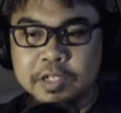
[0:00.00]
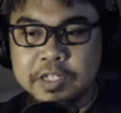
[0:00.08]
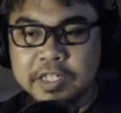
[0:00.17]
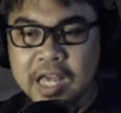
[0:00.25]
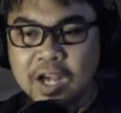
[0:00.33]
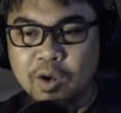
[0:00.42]

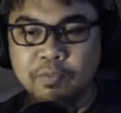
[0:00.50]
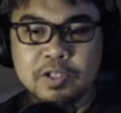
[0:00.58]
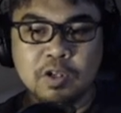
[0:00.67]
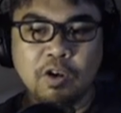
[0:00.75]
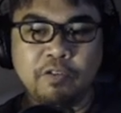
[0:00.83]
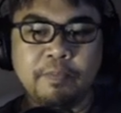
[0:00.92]
Siakam was
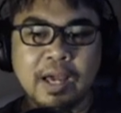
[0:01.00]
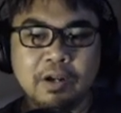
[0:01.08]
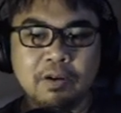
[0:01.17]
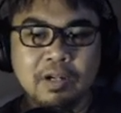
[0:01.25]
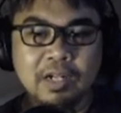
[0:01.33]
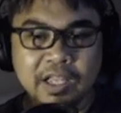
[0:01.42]
off-banner.
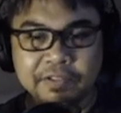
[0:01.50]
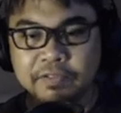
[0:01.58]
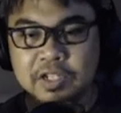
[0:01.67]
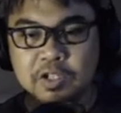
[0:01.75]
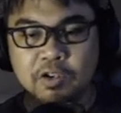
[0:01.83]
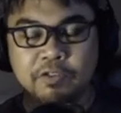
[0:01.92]
Liv was
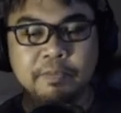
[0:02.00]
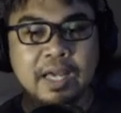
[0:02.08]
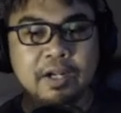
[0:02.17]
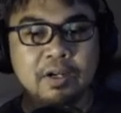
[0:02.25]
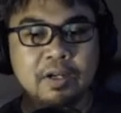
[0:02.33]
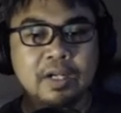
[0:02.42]

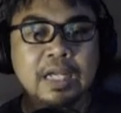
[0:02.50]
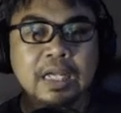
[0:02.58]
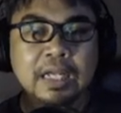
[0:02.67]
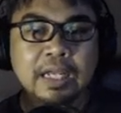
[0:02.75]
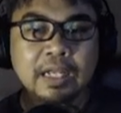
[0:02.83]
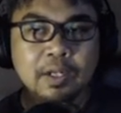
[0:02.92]
off-banner.
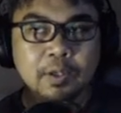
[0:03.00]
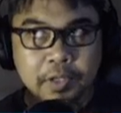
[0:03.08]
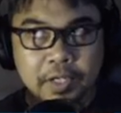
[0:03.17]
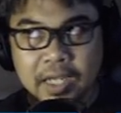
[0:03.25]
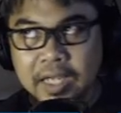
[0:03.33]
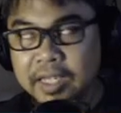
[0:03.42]
Iluya
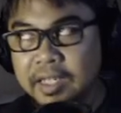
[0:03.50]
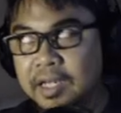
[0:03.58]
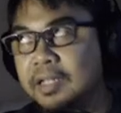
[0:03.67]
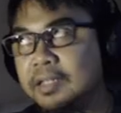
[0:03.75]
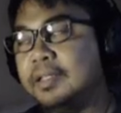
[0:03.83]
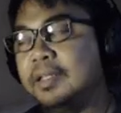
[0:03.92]
I
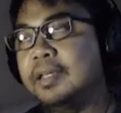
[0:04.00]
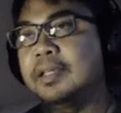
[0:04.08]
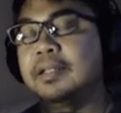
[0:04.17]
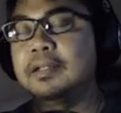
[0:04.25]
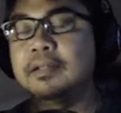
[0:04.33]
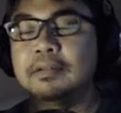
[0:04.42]
got
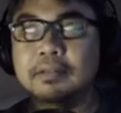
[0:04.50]
in